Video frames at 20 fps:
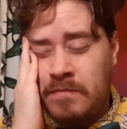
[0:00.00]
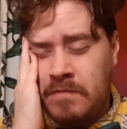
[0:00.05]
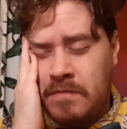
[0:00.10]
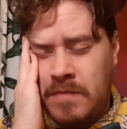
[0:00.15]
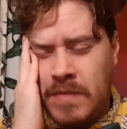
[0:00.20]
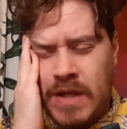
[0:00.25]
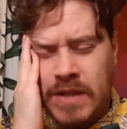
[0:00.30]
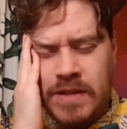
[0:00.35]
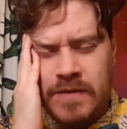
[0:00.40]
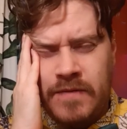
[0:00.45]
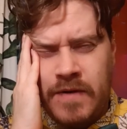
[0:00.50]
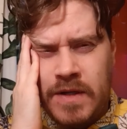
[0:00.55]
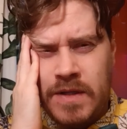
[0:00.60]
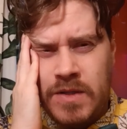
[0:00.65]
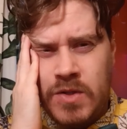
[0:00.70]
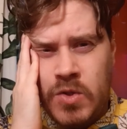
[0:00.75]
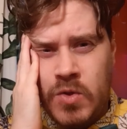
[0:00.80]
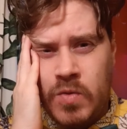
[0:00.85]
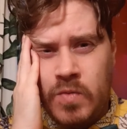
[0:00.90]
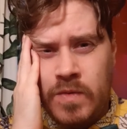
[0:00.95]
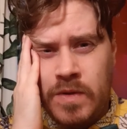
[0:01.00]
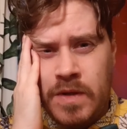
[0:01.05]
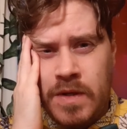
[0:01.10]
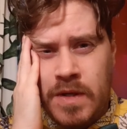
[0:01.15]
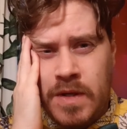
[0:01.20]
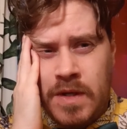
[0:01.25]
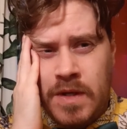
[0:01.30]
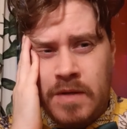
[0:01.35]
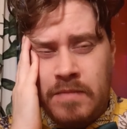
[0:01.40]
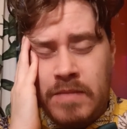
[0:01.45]
That's fine too.
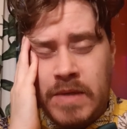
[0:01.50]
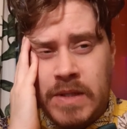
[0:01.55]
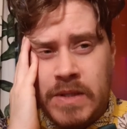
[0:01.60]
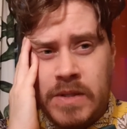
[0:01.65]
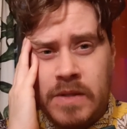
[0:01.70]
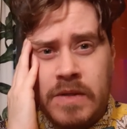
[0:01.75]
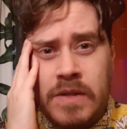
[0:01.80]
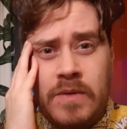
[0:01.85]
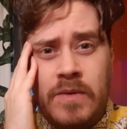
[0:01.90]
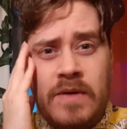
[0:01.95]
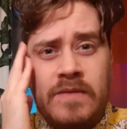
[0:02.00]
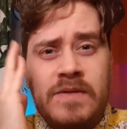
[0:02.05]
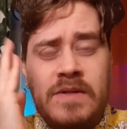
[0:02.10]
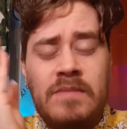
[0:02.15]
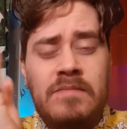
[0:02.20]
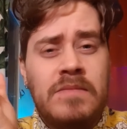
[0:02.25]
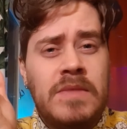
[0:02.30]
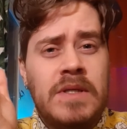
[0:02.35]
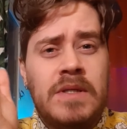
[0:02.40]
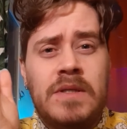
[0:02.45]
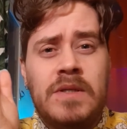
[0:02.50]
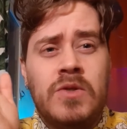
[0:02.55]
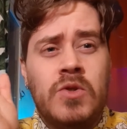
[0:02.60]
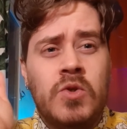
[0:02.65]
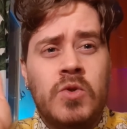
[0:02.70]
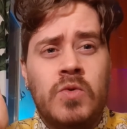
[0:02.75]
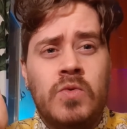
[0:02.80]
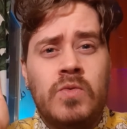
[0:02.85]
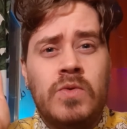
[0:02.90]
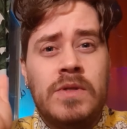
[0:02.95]
Make sure that you have something to
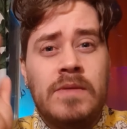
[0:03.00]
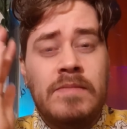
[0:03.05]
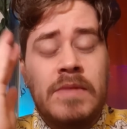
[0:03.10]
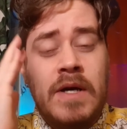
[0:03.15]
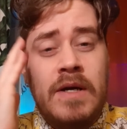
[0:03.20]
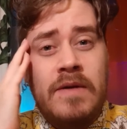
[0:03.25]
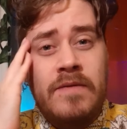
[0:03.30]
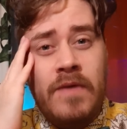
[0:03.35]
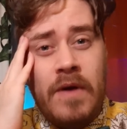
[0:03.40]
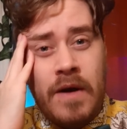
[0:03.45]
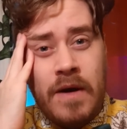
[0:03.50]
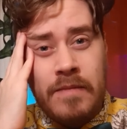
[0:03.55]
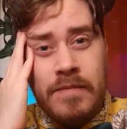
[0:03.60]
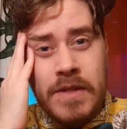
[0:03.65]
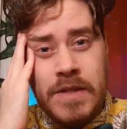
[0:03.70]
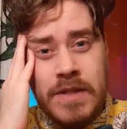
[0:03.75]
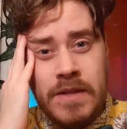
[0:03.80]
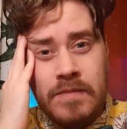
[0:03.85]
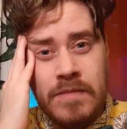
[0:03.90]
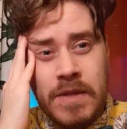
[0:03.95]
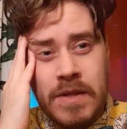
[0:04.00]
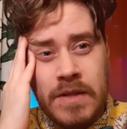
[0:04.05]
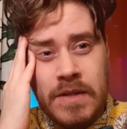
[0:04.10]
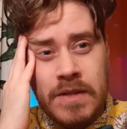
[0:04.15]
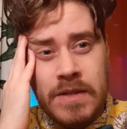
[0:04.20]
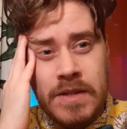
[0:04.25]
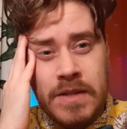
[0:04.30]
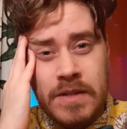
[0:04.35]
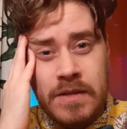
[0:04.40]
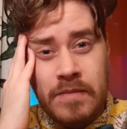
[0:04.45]
do, some kind of hobby, something to
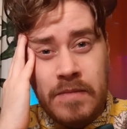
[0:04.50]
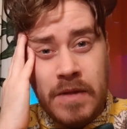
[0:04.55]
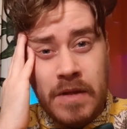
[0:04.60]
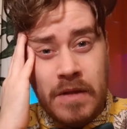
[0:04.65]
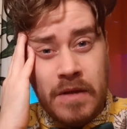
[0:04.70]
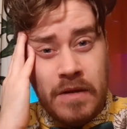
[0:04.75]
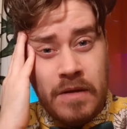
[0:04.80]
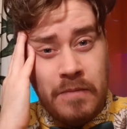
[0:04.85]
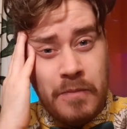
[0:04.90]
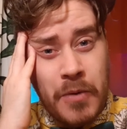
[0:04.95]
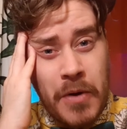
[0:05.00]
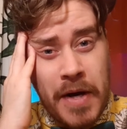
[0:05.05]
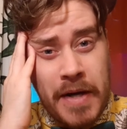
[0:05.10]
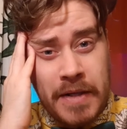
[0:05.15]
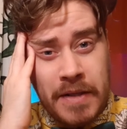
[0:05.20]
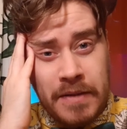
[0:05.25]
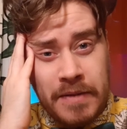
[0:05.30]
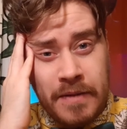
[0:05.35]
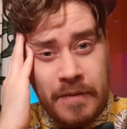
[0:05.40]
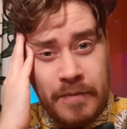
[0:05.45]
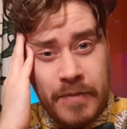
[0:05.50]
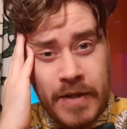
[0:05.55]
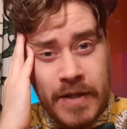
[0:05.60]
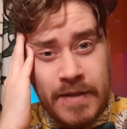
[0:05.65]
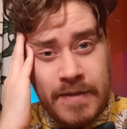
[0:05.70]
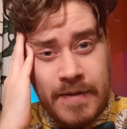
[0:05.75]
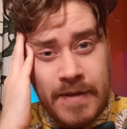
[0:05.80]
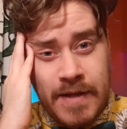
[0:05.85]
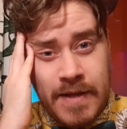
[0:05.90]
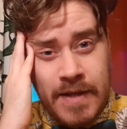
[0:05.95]
stimulate your brain a little bit.
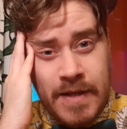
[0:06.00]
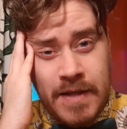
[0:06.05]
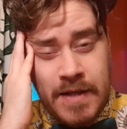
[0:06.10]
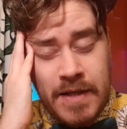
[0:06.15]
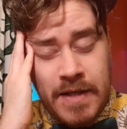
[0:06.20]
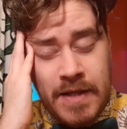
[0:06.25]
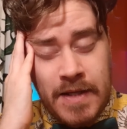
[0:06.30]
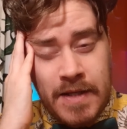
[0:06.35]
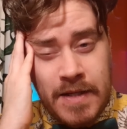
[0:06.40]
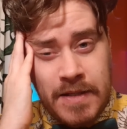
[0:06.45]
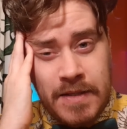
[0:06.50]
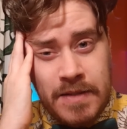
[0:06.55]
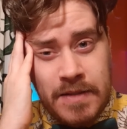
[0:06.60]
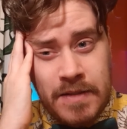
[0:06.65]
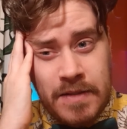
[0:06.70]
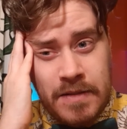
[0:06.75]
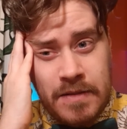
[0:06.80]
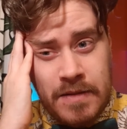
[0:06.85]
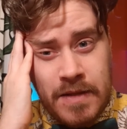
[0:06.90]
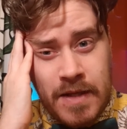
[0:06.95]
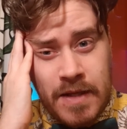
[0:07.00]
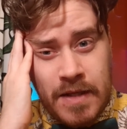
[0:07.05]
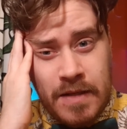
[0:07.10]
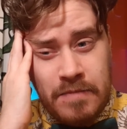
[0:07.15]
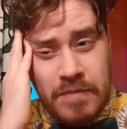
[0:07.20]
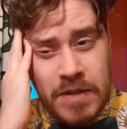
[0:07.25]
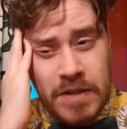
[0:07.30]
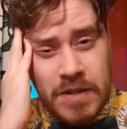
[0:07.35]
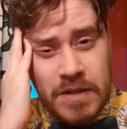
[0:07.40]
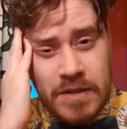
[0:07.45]
And that can
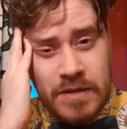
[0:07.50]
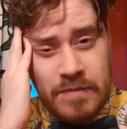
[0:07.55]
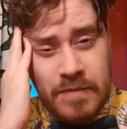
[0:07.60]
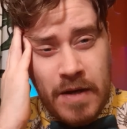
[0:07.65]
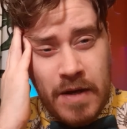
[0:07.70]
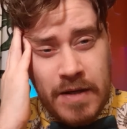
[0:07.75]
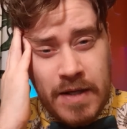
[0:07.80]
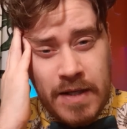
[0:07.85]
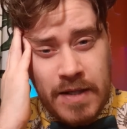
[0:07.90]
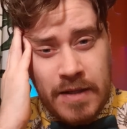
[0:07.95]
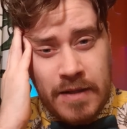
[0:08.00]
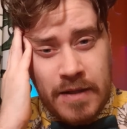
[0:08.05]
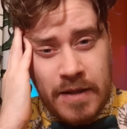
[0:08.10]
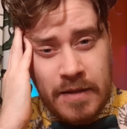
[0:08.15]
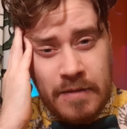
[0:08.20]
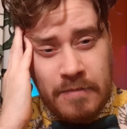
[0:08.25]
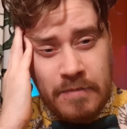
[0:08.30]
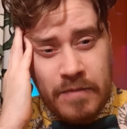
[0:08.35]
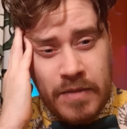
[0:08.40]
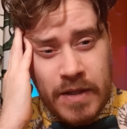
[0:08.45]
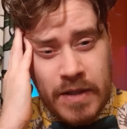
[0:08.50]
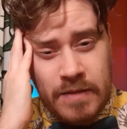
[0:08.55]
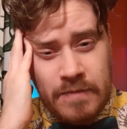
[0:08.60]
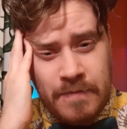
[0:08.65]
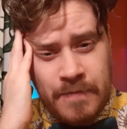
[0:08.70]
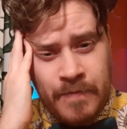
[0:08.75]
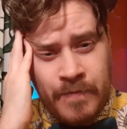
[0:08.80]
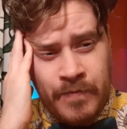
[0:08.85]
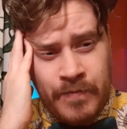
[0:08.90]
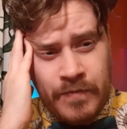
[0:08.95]
be just about anything, but
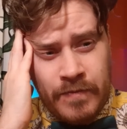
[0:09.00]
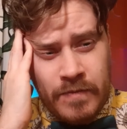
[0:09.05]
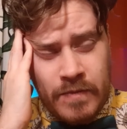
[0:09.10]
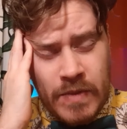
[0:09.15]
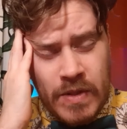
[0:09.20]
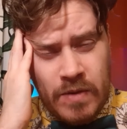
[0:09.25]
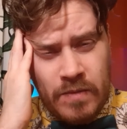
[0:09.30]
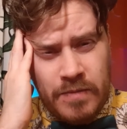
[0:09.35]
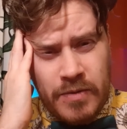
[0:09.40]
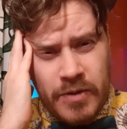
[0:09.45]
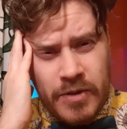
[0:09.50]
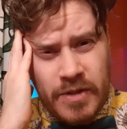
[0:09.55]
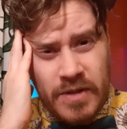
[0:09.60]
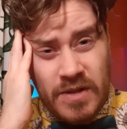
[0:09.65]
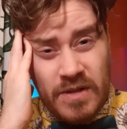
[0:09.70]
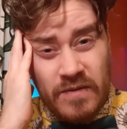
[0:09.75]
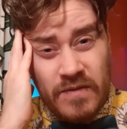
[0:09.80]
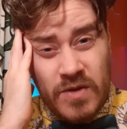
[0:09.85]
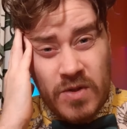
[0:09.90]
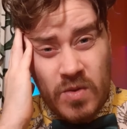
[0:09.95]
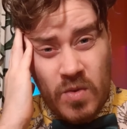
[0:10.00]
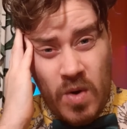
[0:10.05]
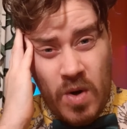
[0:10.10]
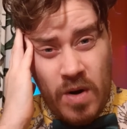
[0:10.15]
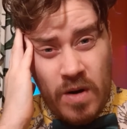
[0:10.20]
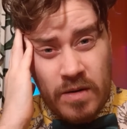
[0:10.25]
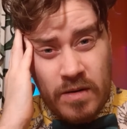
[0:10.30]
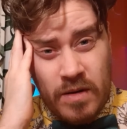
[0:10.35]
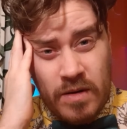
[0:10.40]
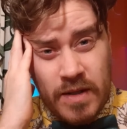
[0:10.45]
don't push yourself too
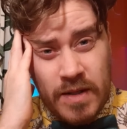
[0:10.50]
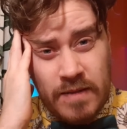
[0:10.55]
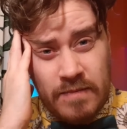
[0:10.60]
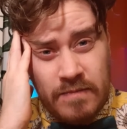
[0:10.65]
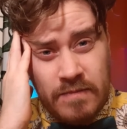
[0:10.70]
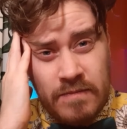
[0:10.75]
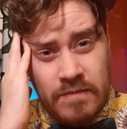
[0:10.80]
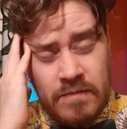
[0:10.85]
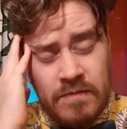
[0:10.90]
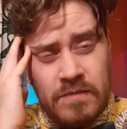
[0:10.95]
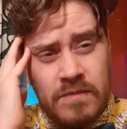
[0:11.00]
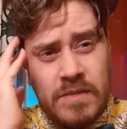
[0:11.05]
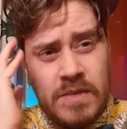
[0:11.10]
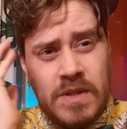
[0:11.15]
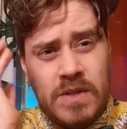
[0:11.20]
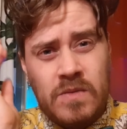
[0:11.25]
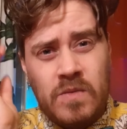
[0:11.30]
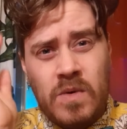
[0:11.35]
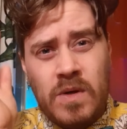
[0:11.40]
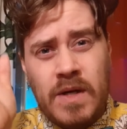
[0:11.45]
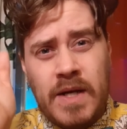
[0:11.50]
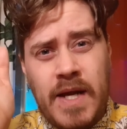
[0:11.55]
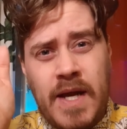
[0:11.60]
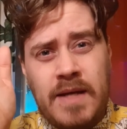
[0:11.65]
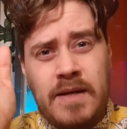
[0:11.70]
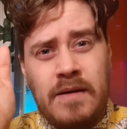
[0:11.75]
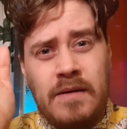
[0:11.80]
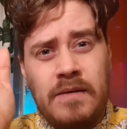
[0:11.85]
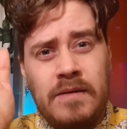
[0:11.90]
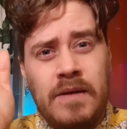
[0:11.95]
hard on it. Just work at
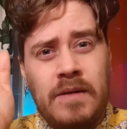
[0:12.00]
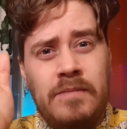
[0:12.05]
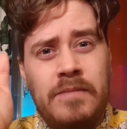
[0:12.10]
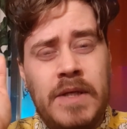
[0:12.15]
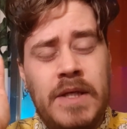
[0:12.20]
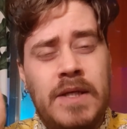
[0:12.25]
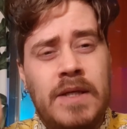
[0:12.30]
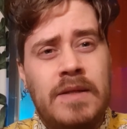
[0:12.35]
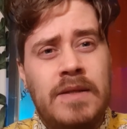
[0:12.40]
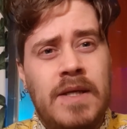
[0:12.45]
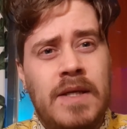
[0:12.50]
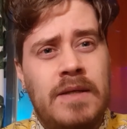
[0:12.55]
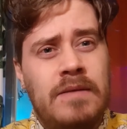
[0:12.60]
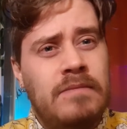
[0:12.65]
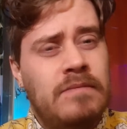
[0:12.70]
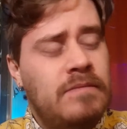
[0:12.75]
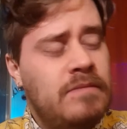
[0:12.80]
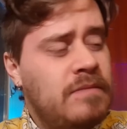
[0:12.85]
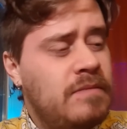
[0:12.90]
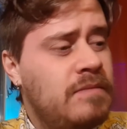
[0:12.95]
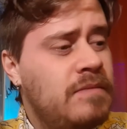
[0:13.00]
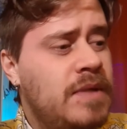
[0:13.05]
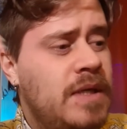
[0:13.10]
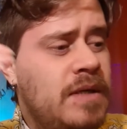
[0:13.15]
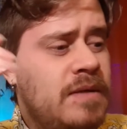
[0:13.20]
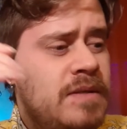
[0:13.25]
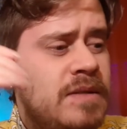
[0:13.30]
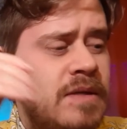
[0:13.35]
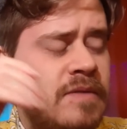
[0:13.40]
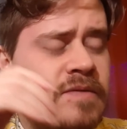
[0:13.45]
it a little bit and then get
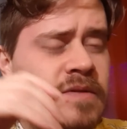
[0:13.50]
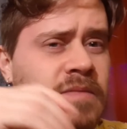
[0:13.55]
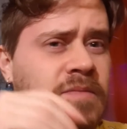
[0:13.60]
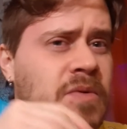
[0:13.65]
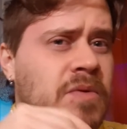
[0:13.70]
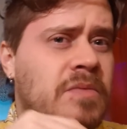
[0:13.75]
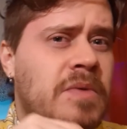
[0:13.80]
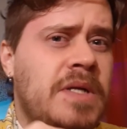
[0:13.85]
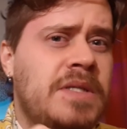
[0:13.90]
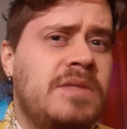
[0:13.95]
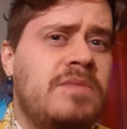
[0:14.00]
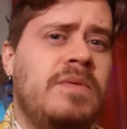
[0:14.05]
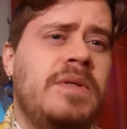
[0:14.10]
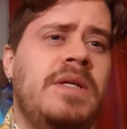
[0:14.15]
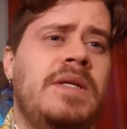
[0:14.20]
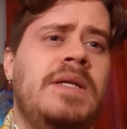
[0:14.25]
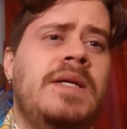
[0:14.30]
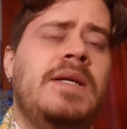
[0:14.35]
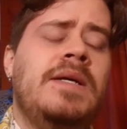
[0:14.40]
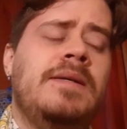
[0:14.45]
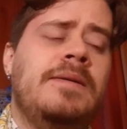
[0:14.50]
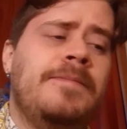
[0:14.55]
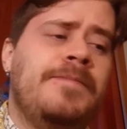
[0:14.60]
yourself some more rest when you need it.